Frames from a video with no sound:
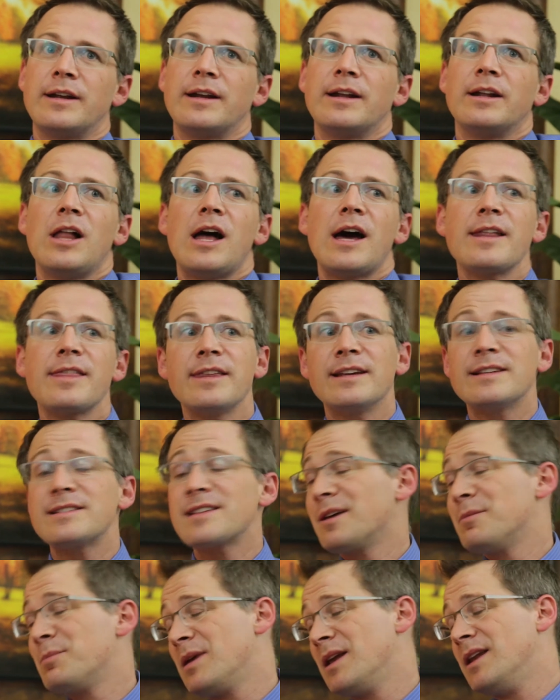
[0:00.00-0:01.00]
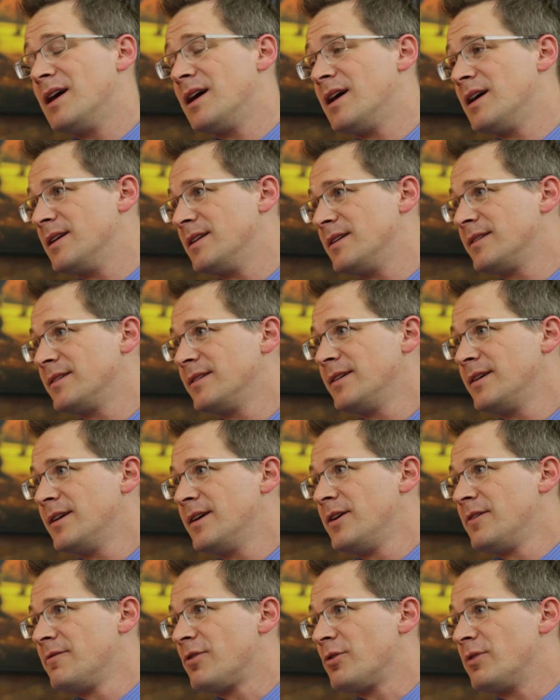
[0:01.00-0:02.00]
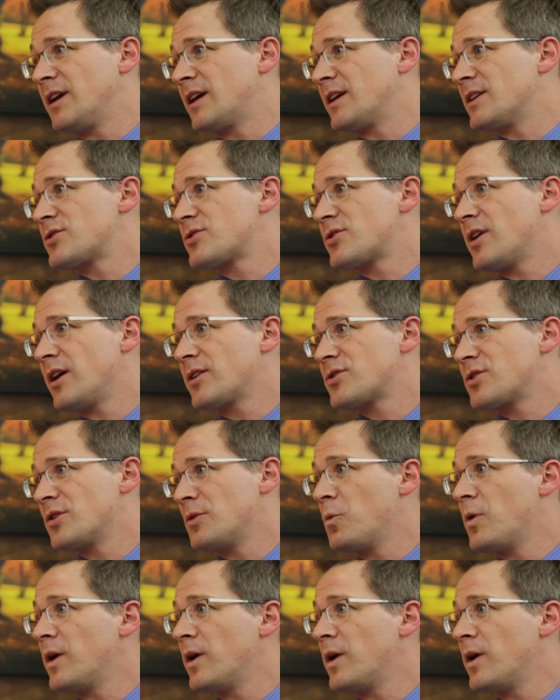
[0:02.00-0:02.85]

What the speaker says: And a lot of things can be done for reconstruction,